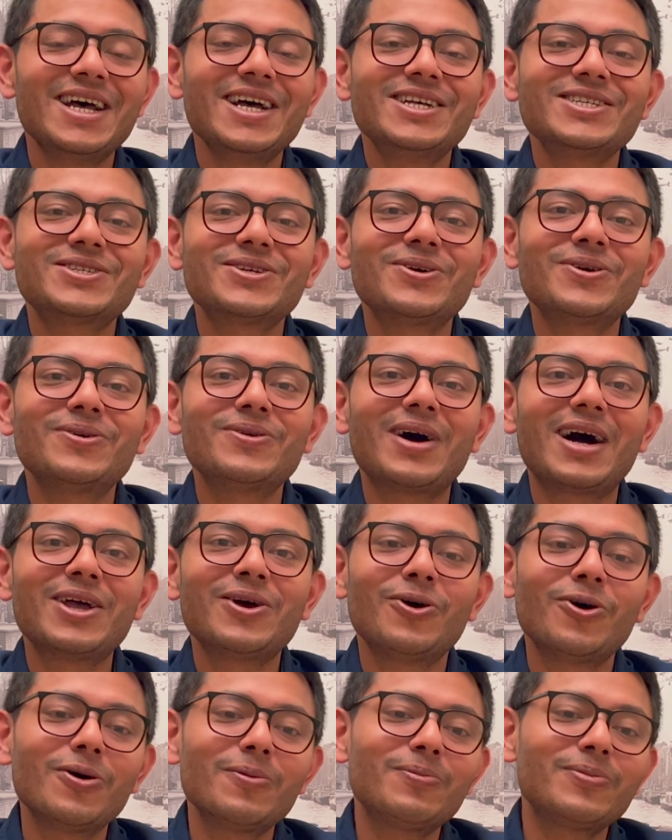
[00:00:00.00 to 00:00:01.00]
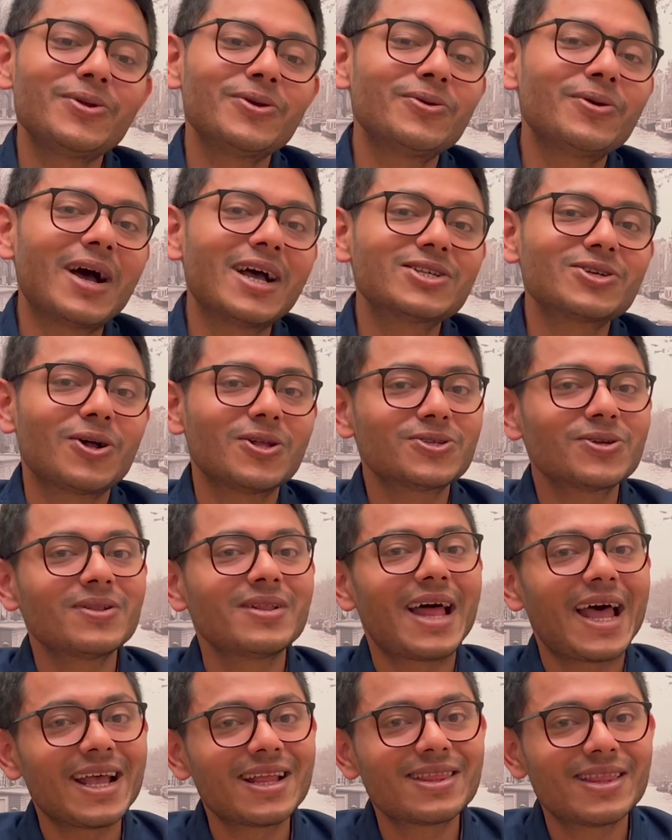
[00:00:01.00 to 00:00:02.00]
So I hope you guys also
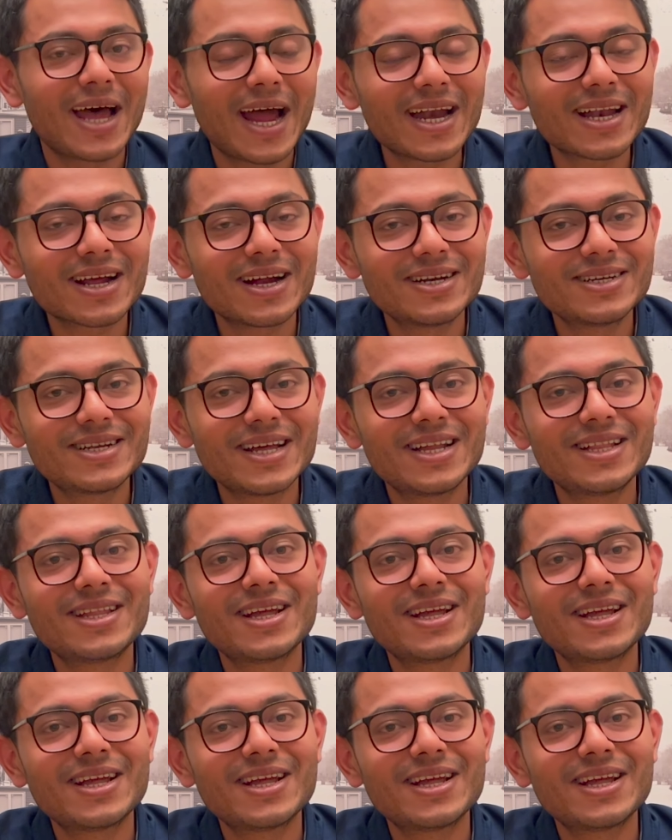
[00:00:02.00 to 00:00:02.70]
like that content